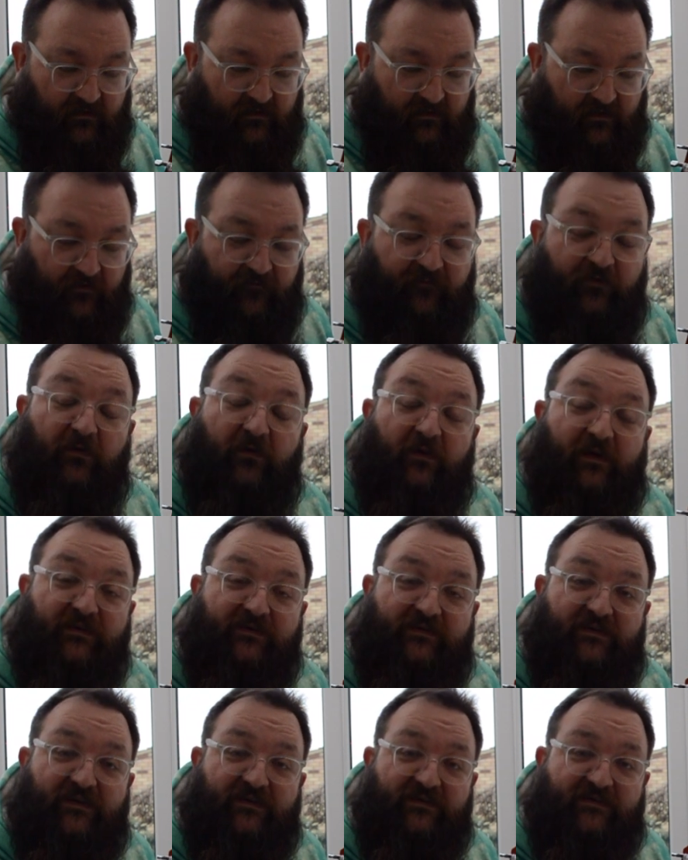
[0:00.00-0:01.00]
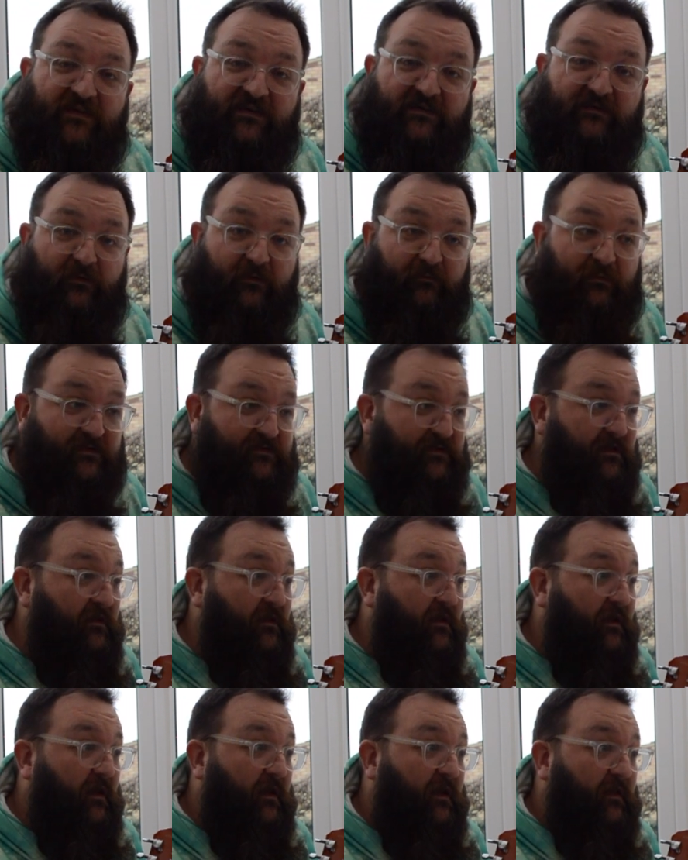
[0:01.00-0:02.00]
if you look into these things a bit better,
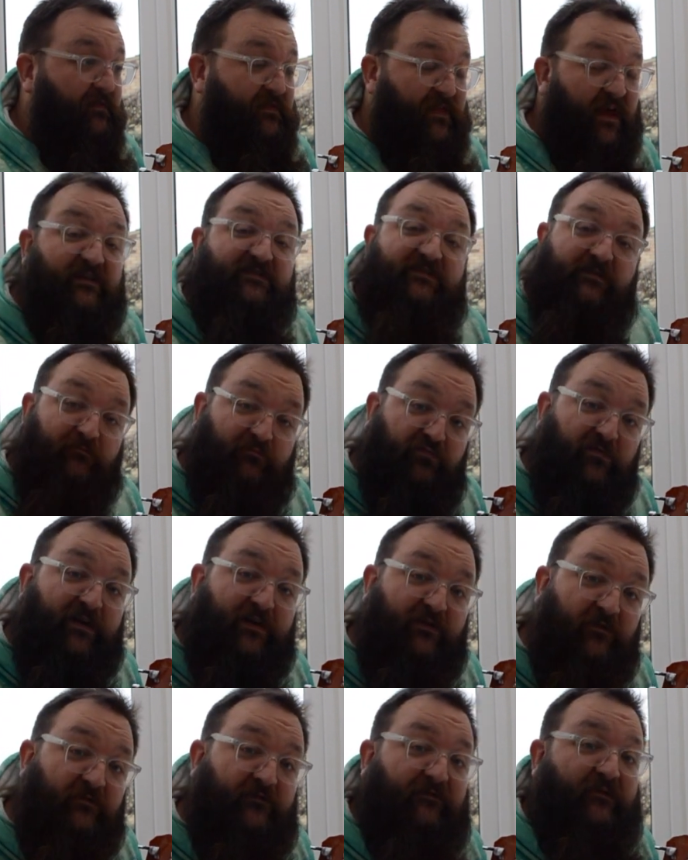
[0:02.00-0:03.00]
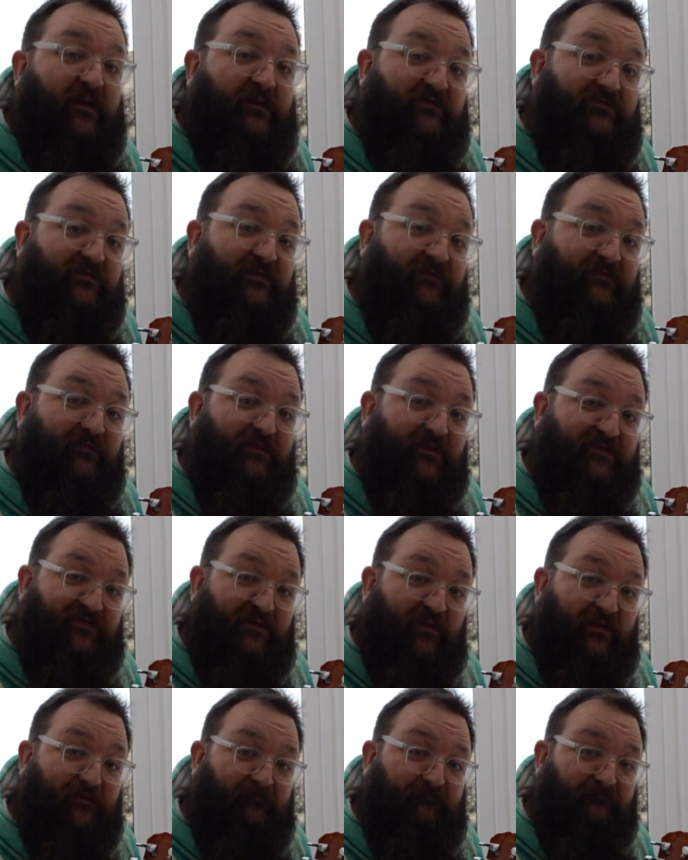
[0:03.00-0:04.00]
that's a pretty good factory for the
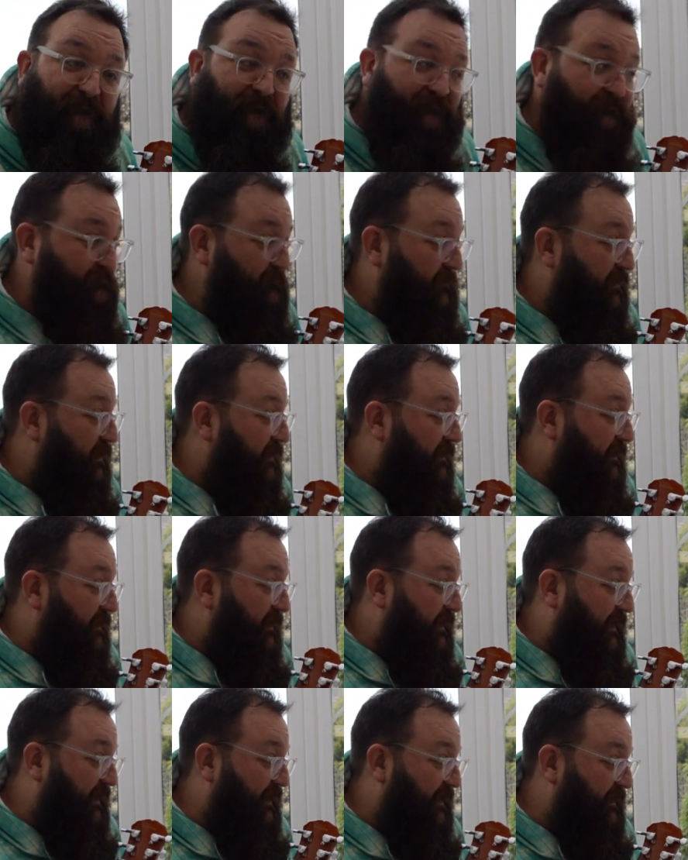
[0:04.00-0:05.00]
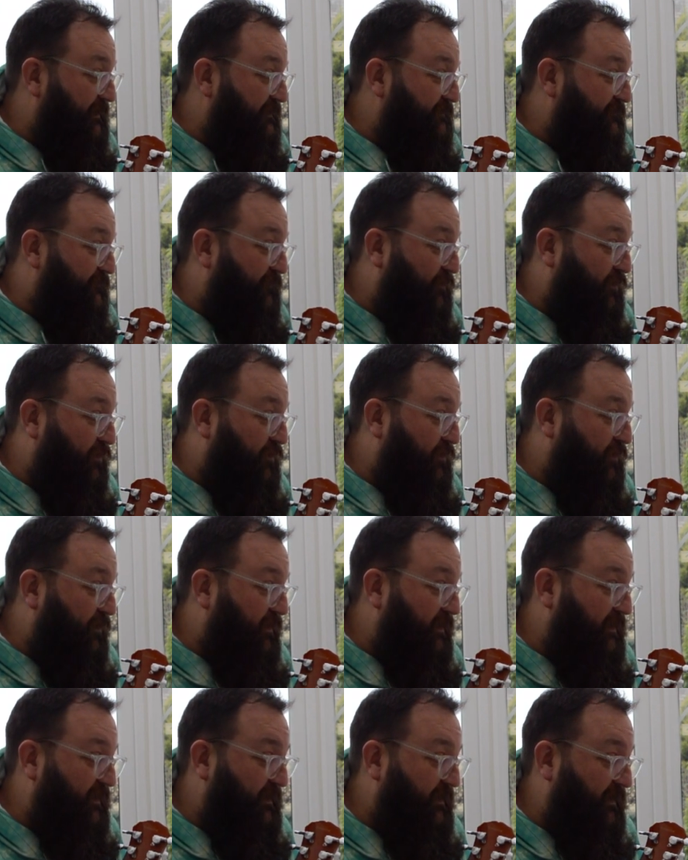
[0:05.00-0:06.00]
time, and
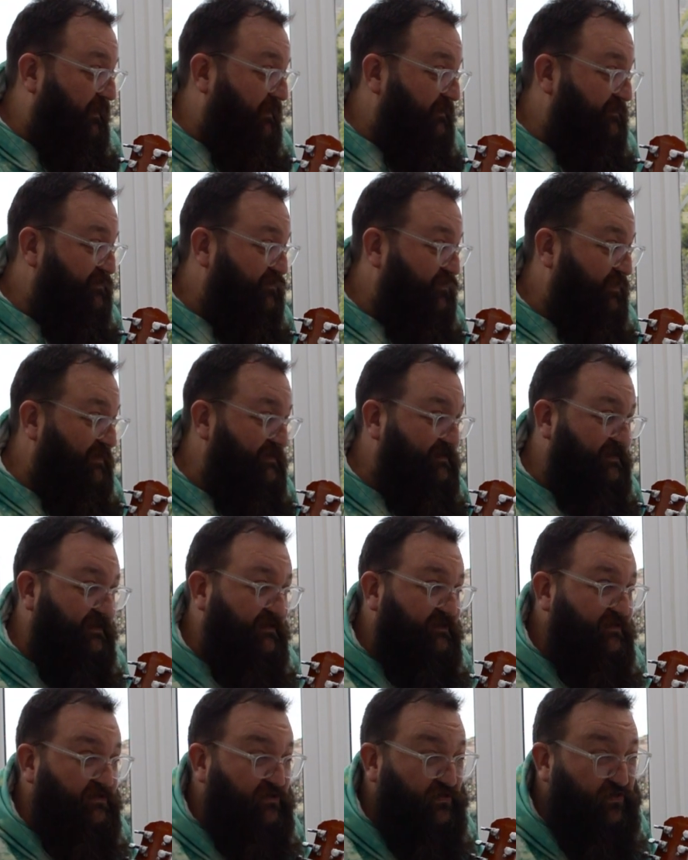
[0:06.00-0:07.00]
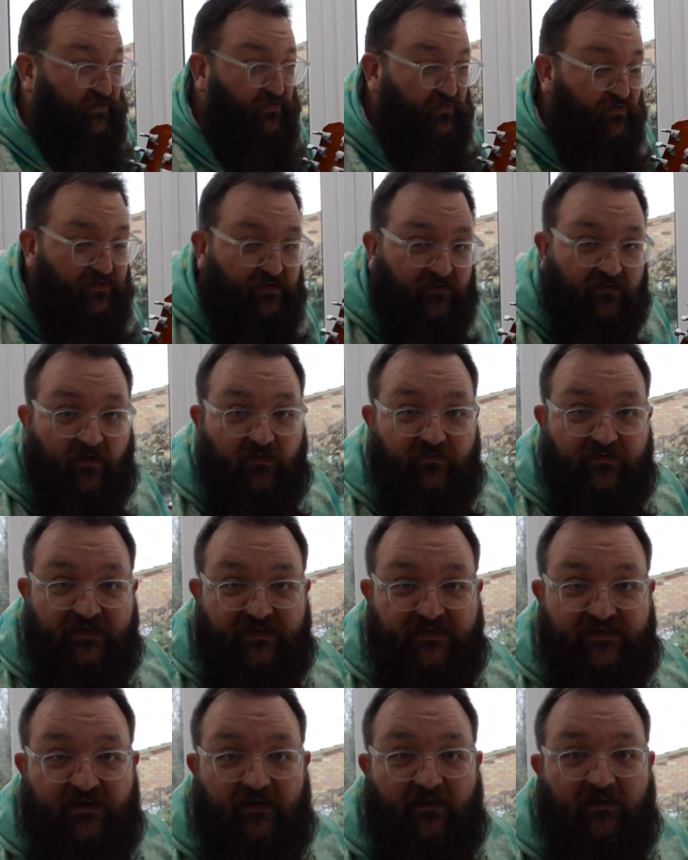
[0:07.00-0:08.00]
for a 22-year-old
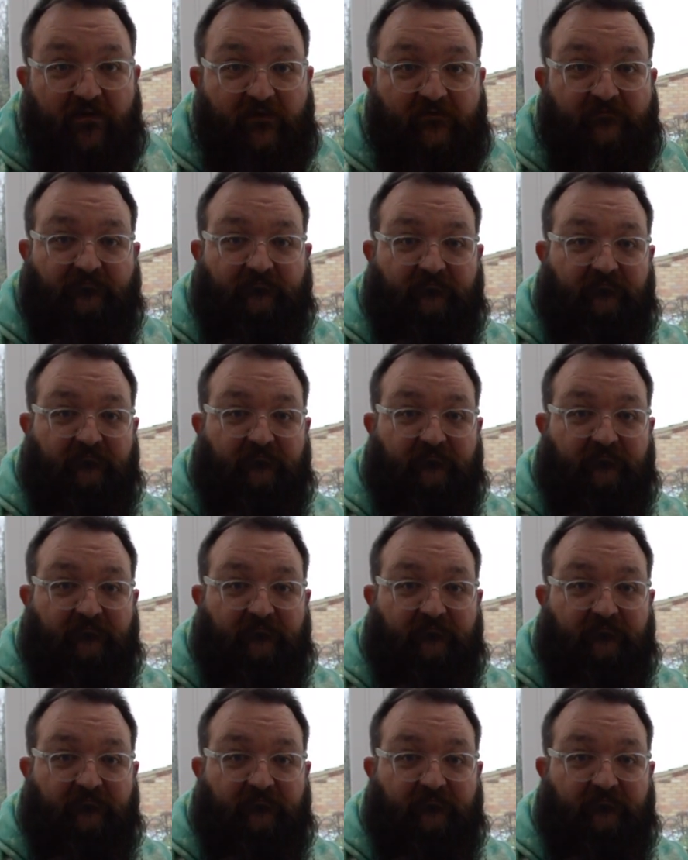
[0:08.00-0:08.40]
guitar,